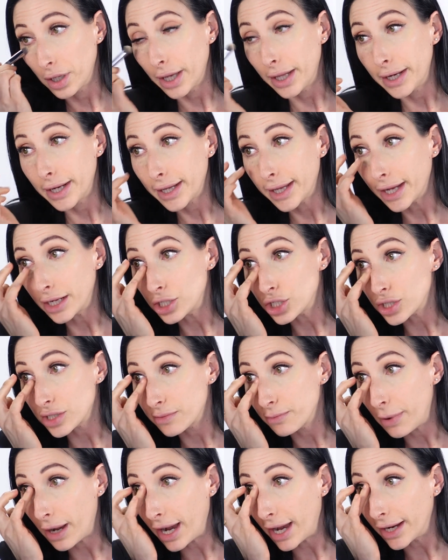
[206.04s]
And again,
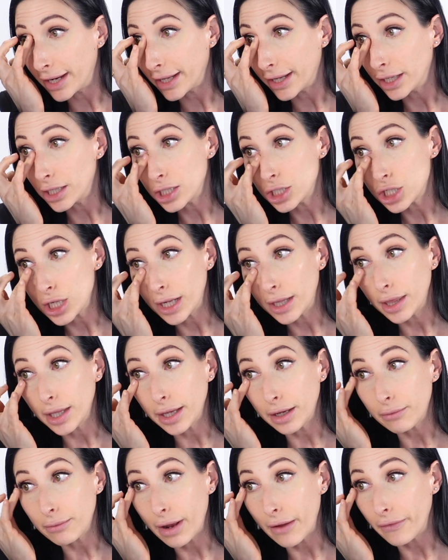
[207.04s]
just patting it
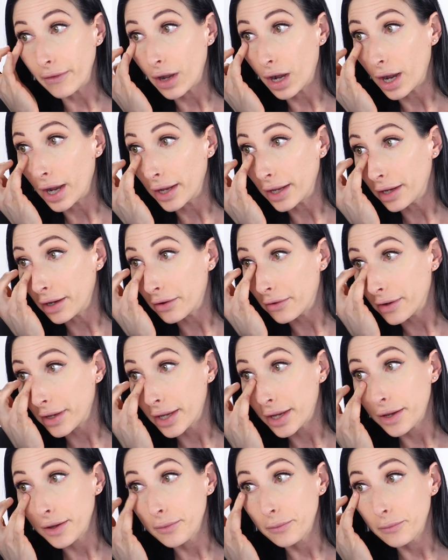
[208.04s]
gently around the eye
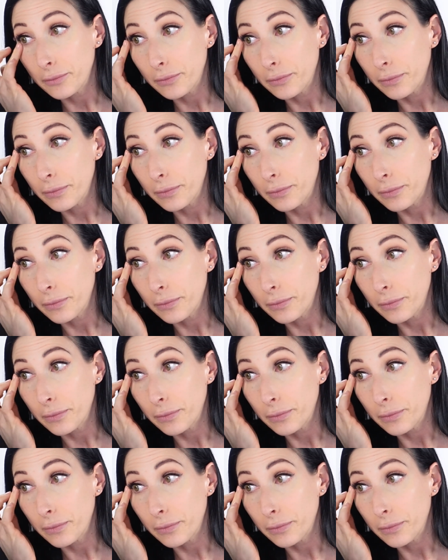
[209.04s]
area.